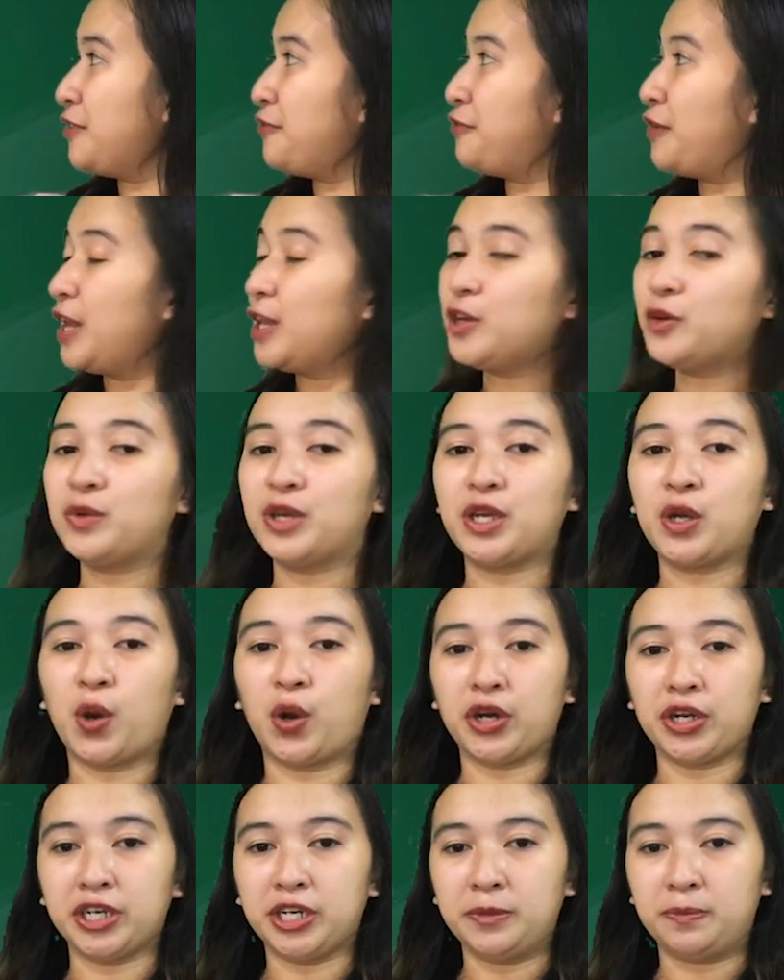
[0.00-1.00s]
the following
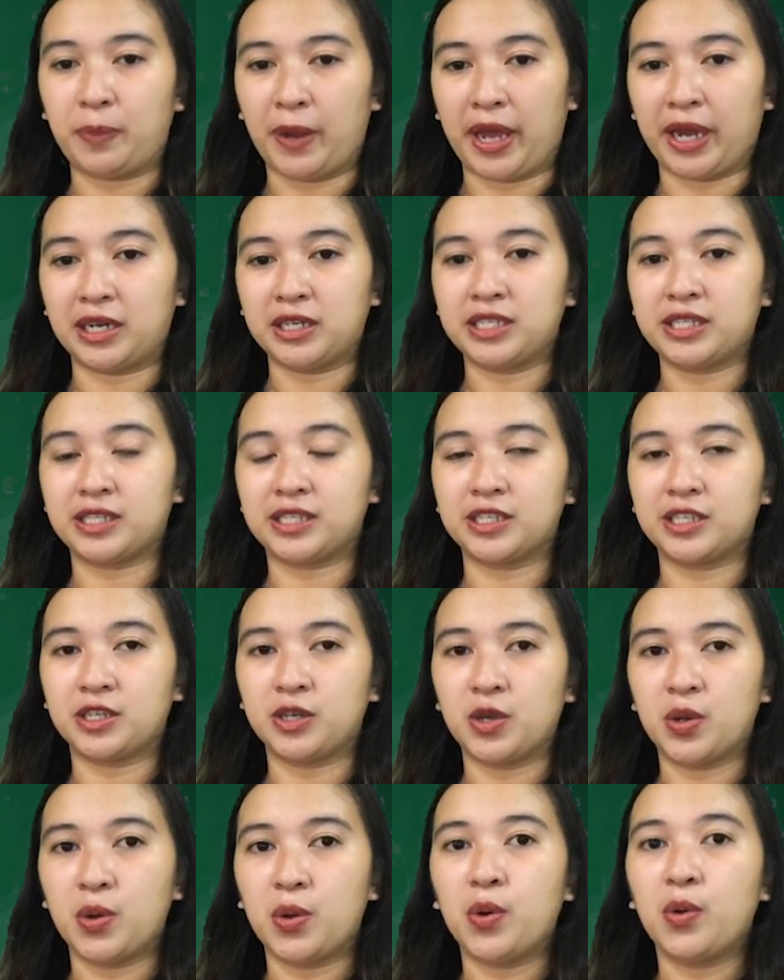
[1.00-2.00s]
ordered pairs,
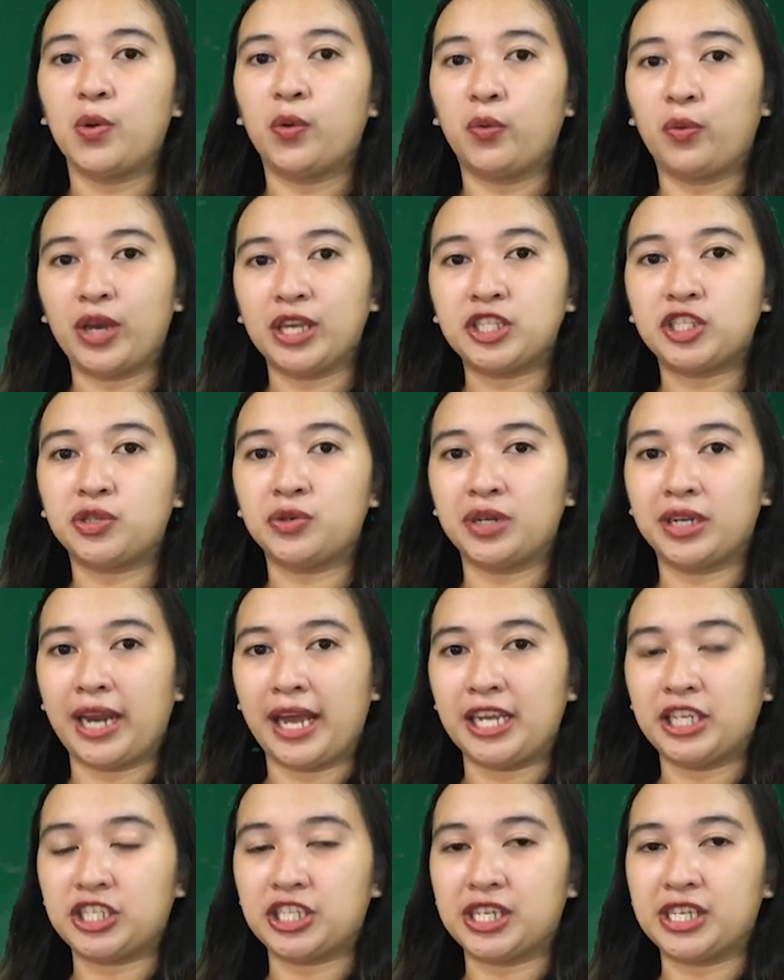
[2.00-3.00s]
which
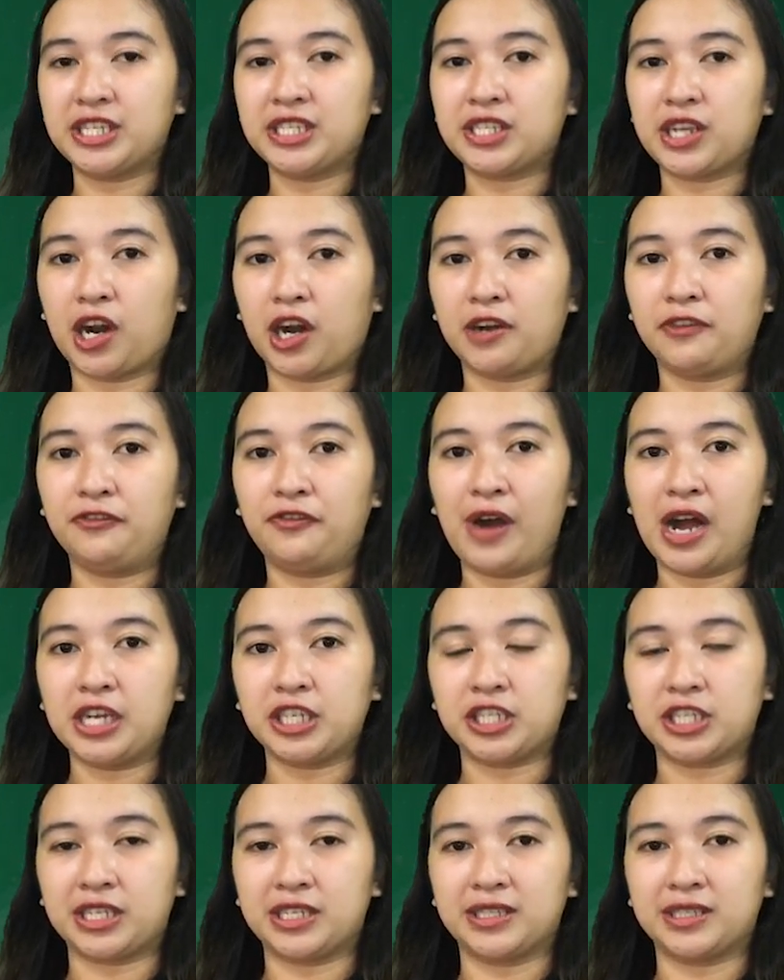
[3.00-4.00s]
relations are
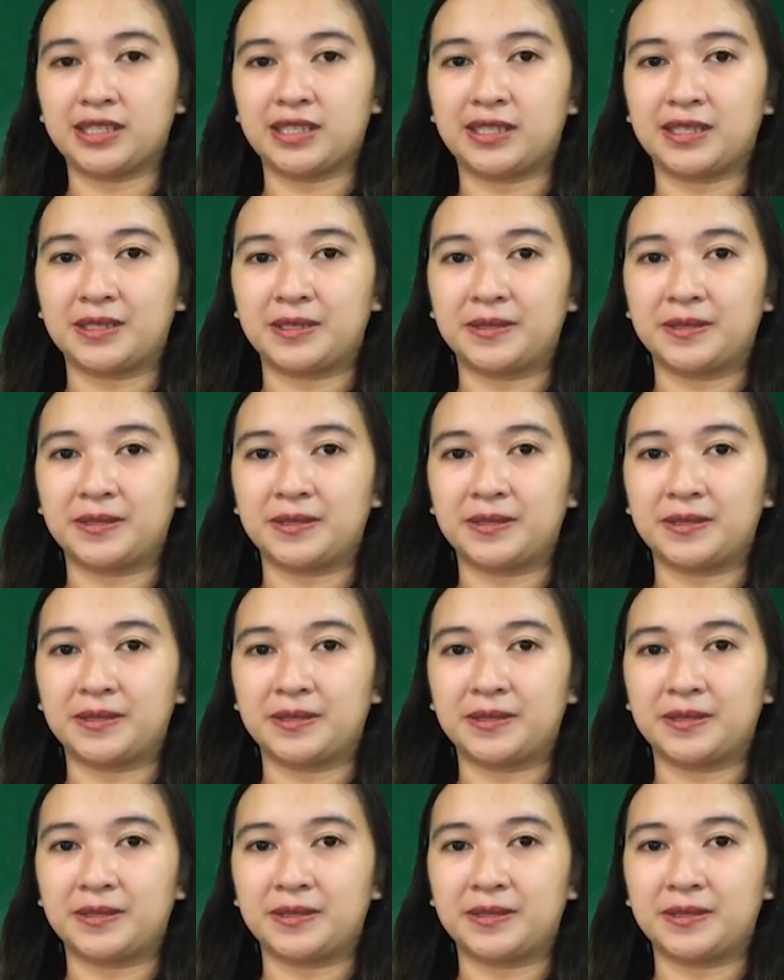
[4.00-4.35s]
functions?